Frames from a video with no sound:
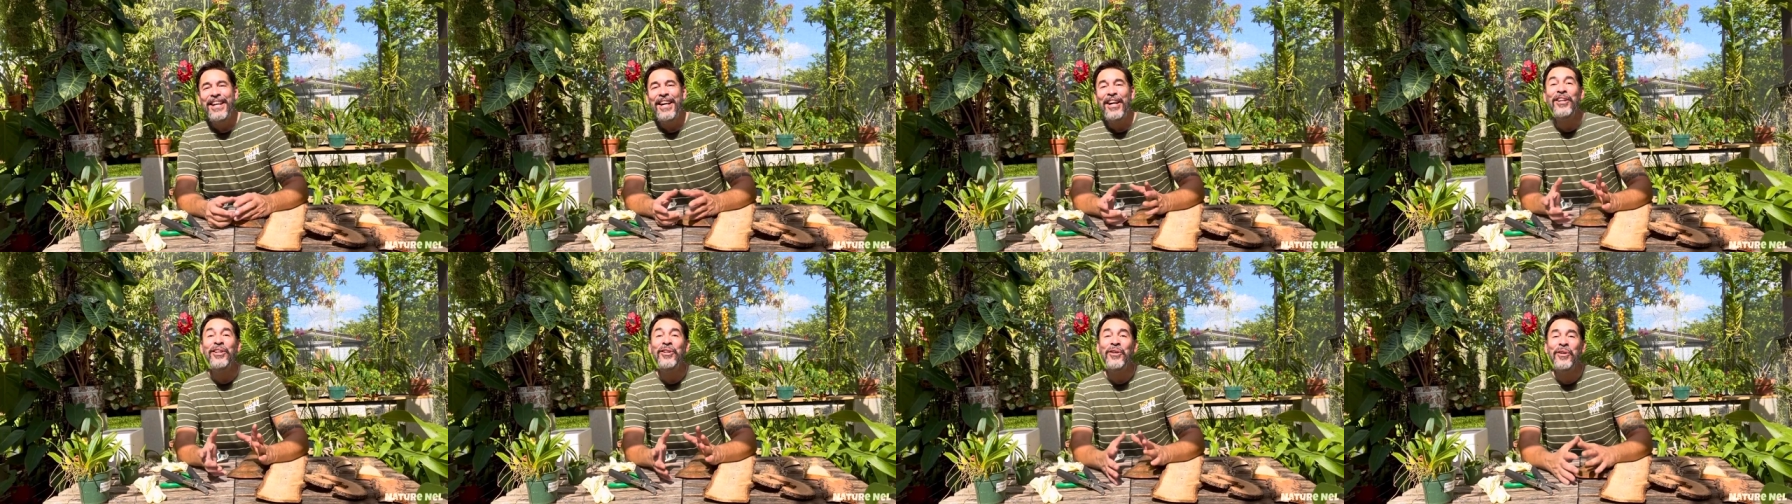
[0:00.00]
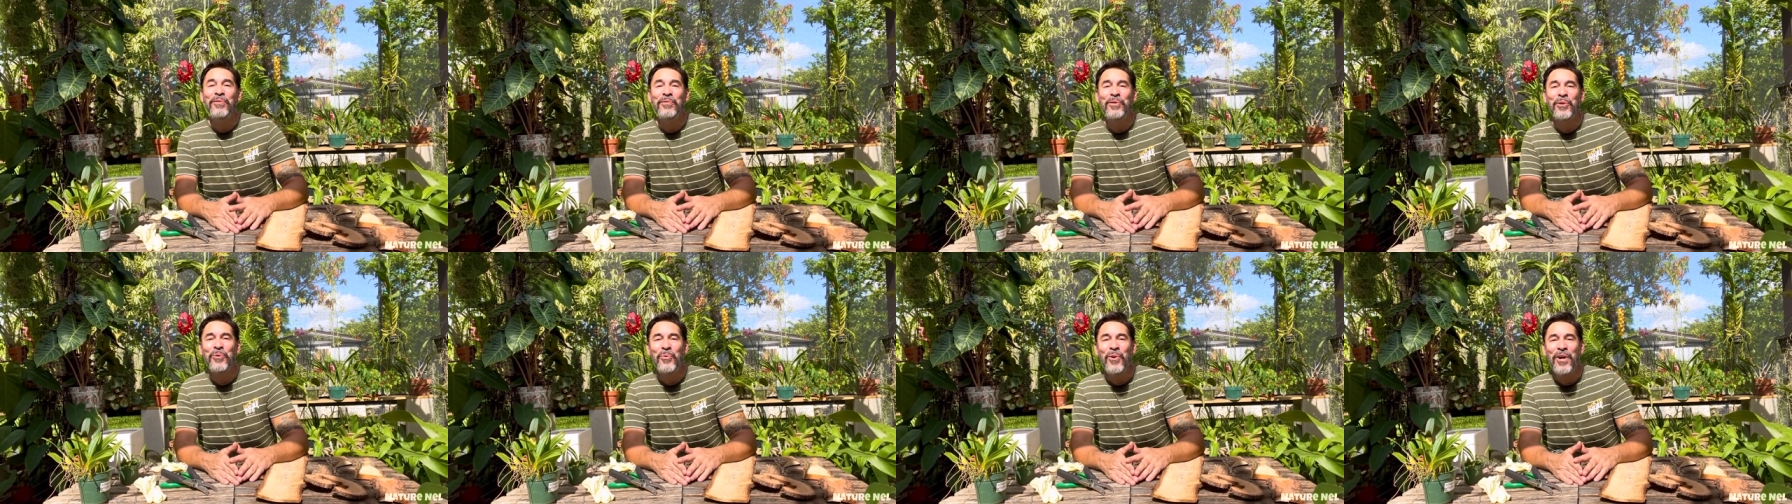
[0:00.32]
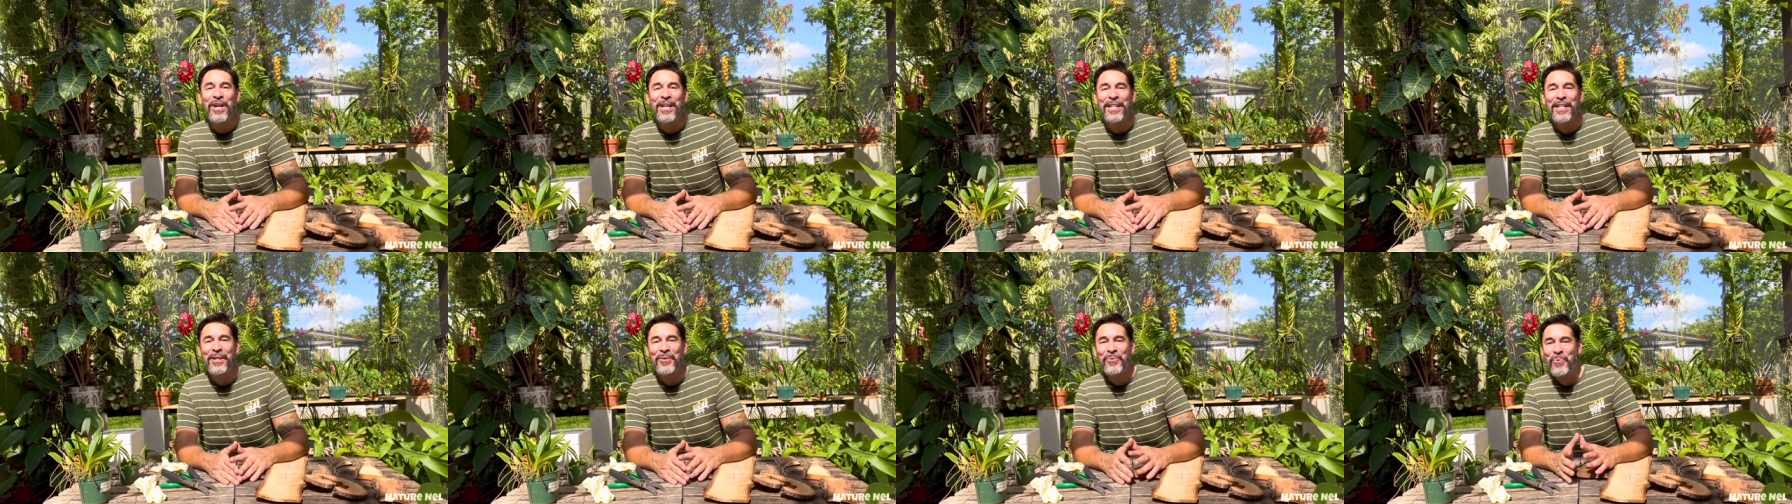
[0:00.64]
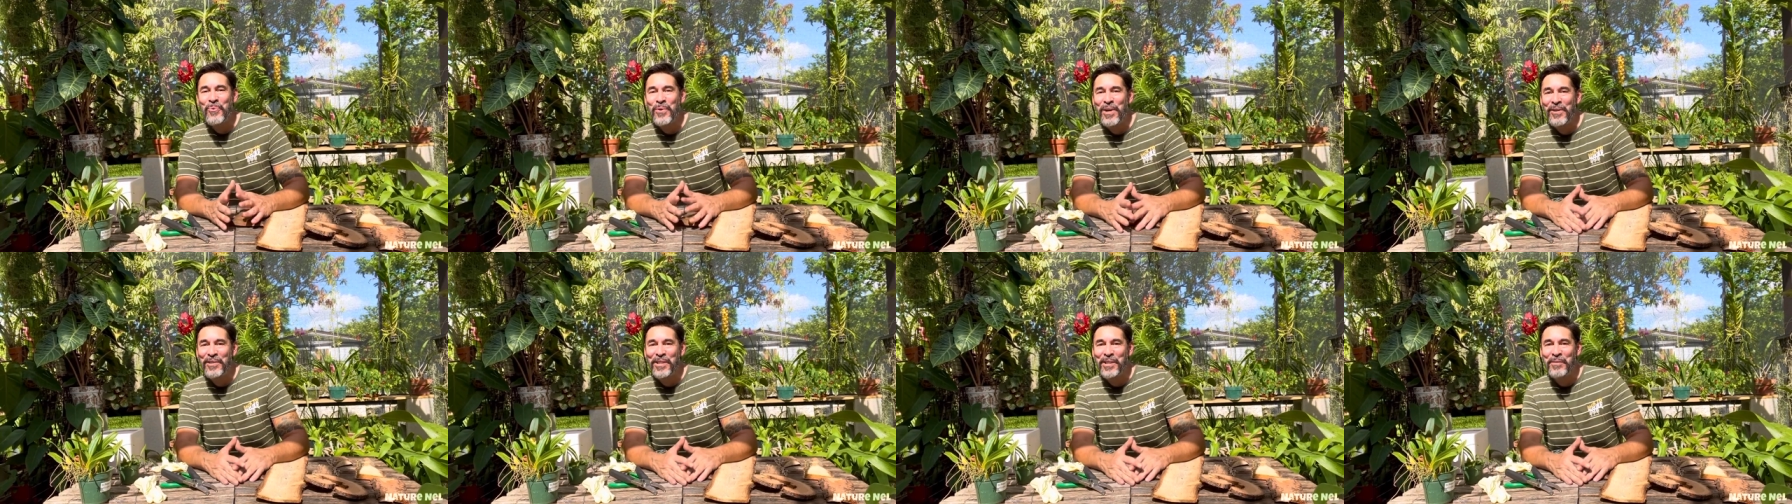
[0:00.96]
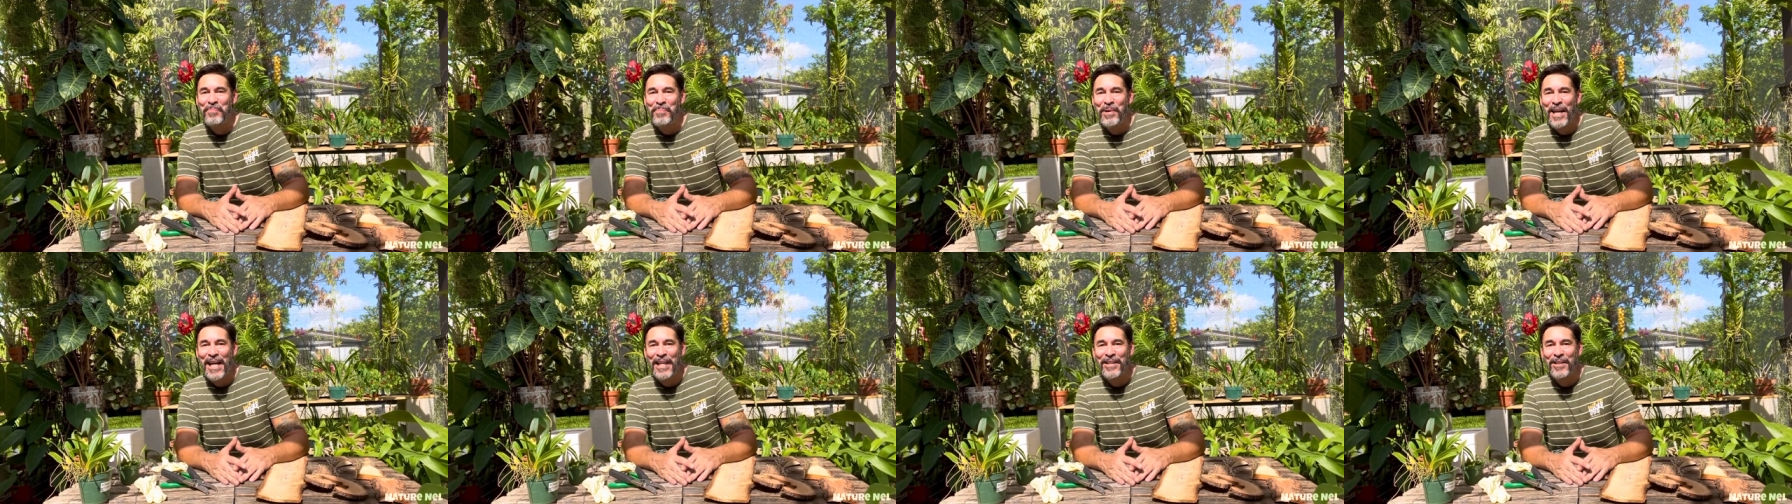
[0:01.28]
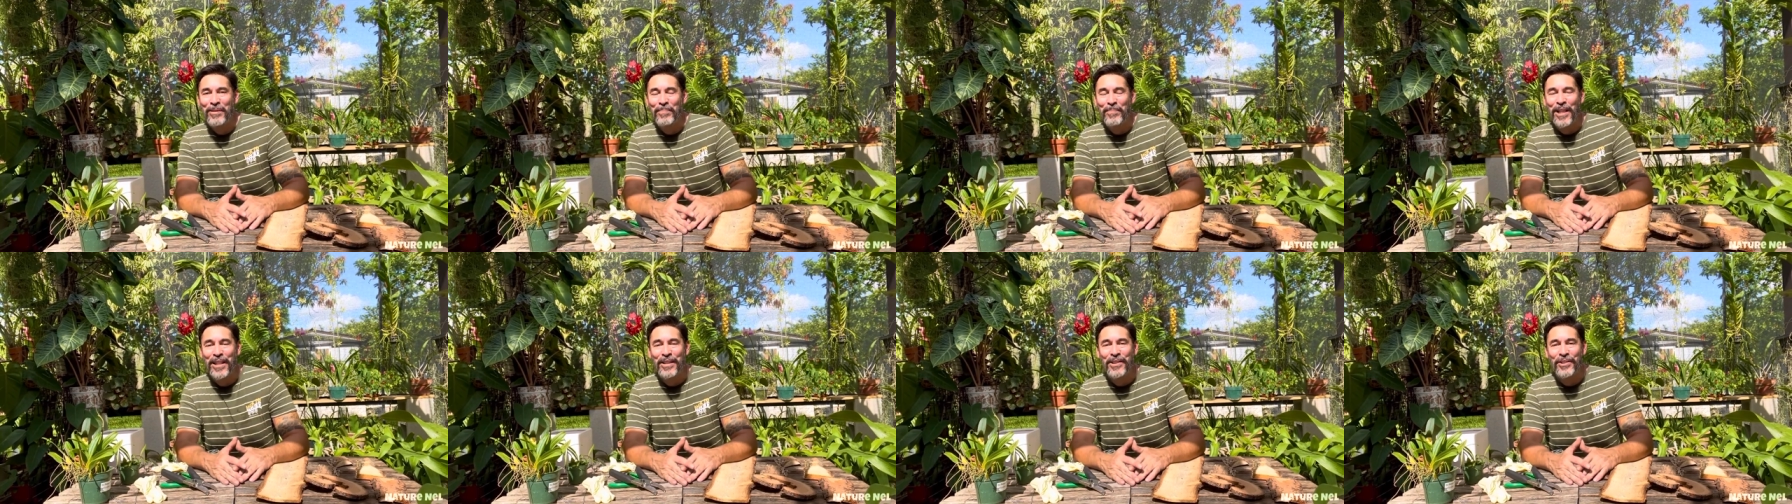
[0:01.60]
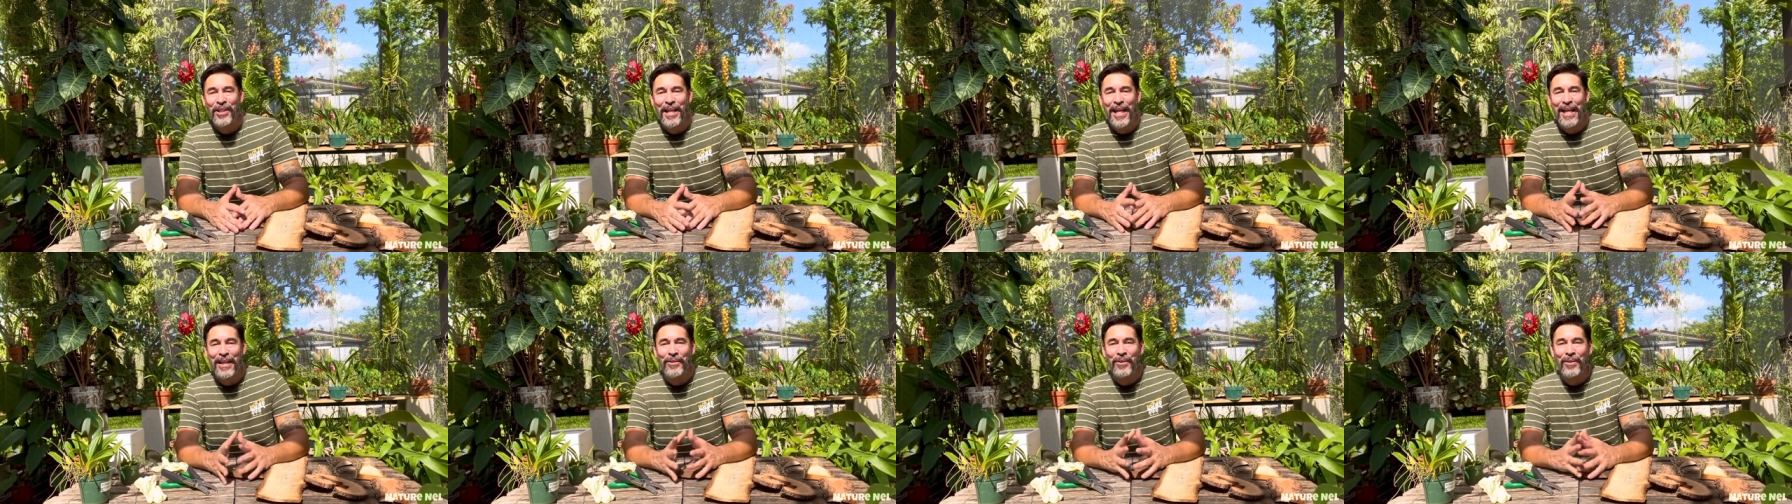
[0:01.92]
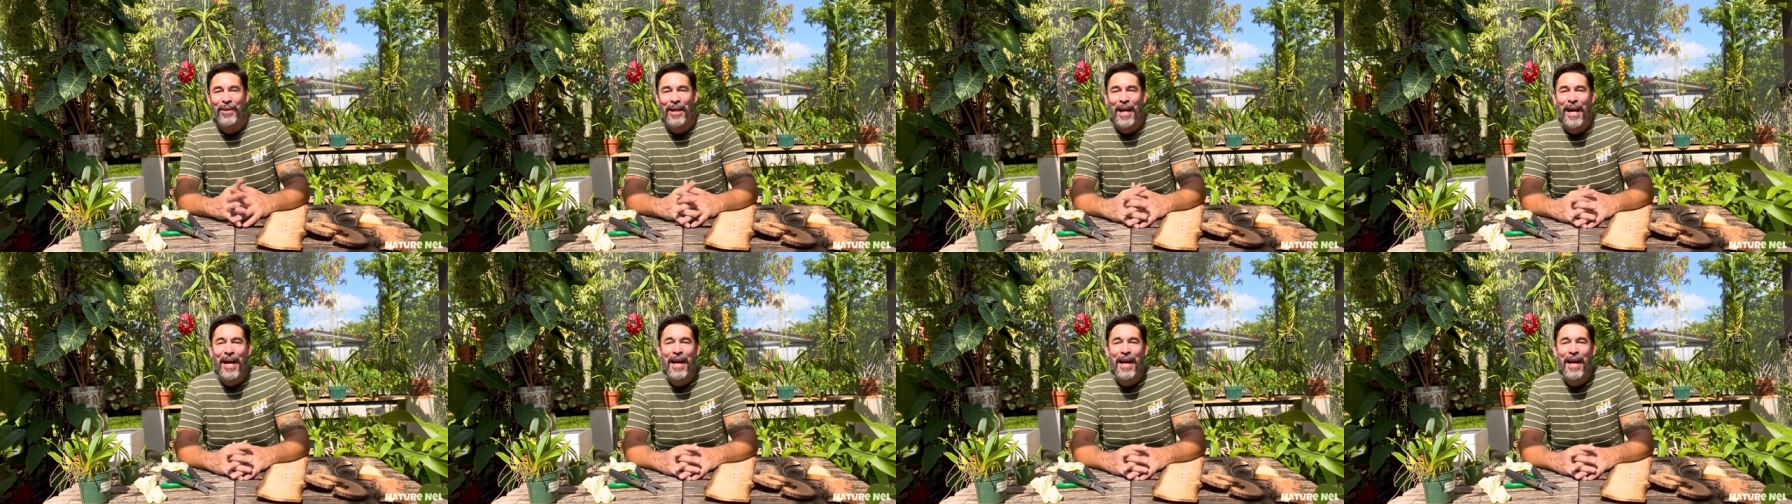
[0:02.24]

Hello everyone and welcome back to my channel.